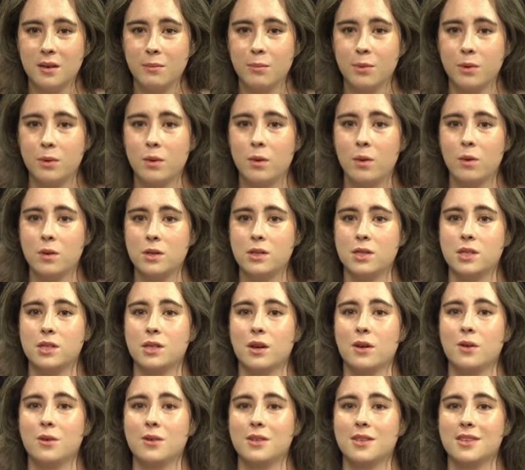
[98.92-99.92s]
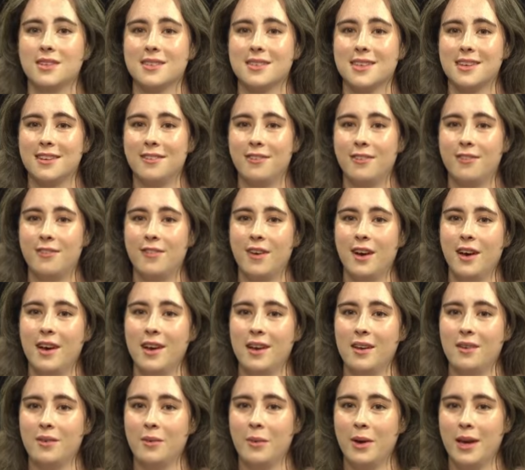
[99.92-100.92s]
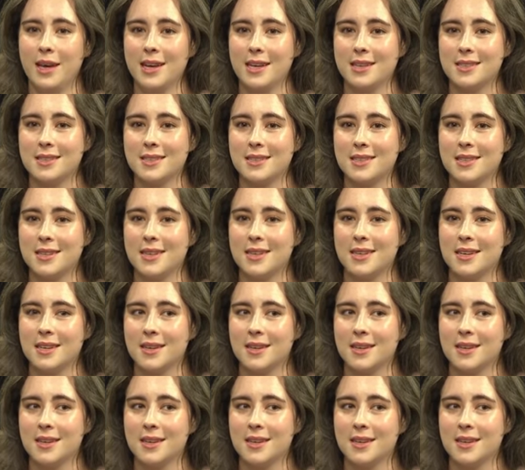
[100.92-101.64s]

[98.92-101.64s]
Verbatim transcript: broad shoulders and a fine waist.